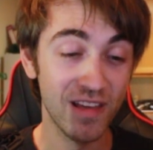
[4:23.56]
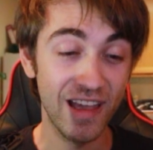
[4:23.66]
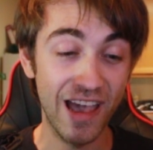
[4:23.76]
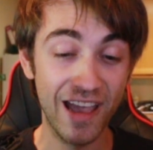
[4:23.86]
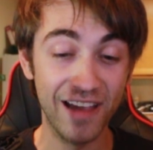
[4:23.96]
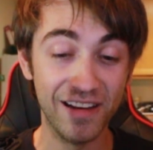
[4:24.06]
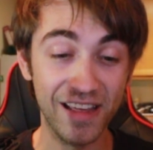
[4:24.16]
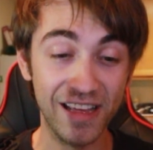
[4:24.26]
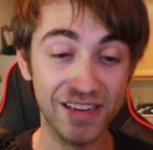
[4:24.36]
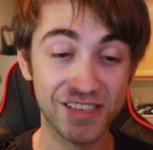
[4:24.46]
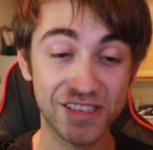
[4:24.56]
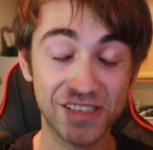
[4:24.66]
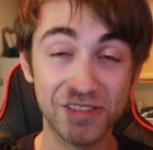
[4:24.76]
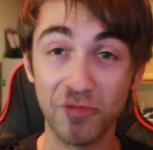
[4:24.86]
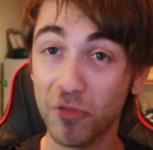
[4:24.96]
and
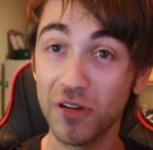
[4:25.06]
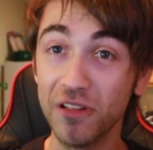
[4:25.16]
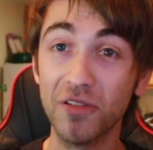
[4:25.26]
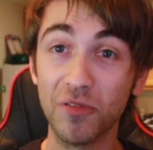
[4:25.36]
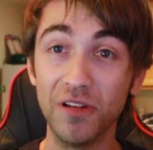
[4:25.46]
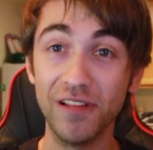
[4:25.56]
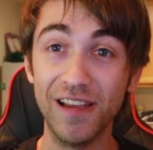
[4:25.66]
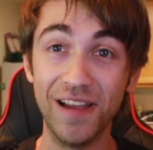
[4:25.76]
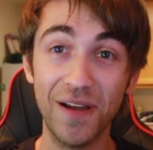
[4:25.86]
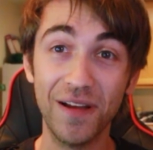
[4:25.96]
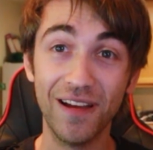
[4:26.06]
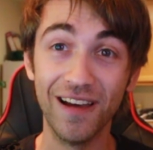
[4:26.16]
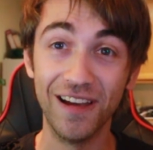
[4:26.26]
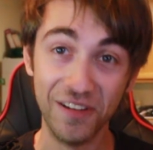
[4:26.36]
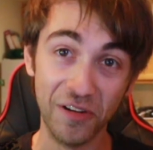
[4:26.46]
it's really, really
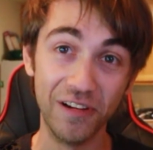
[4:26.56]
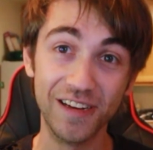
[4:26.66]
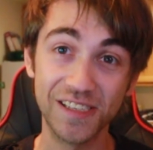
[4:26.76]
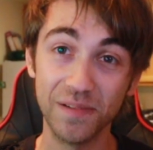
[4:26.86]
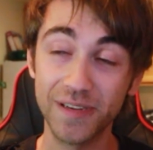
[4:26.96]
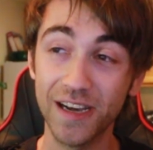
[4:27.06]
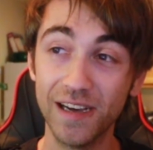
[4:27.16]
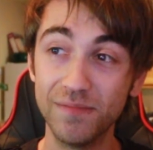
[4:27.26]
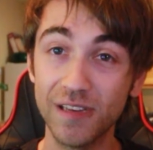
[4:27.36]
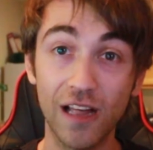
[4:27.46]
annoying sometimes.